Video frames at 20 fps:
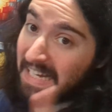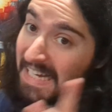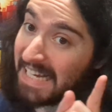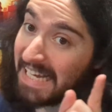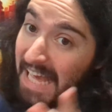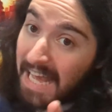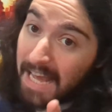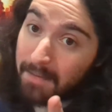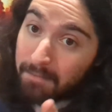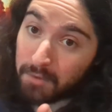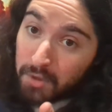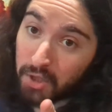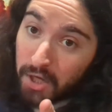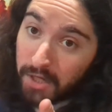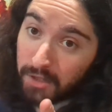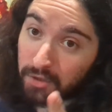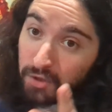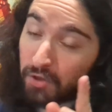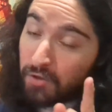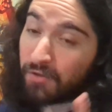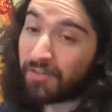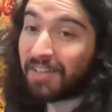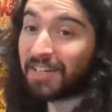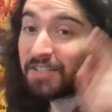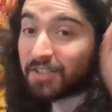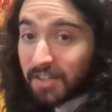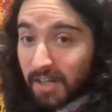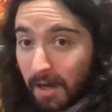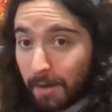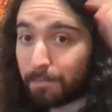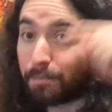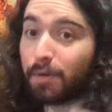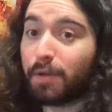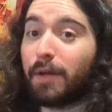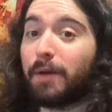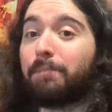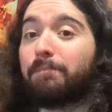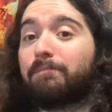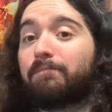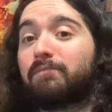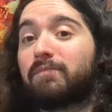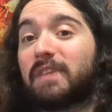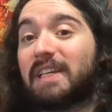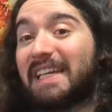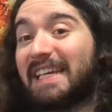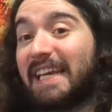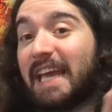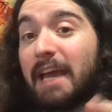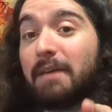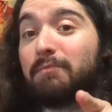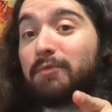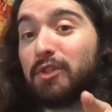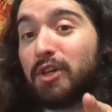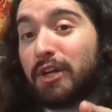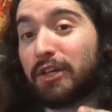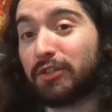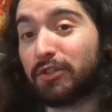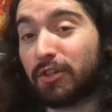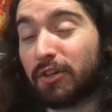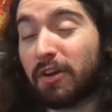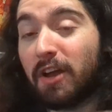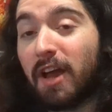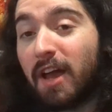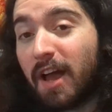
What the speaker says: game changer. This company, game changer.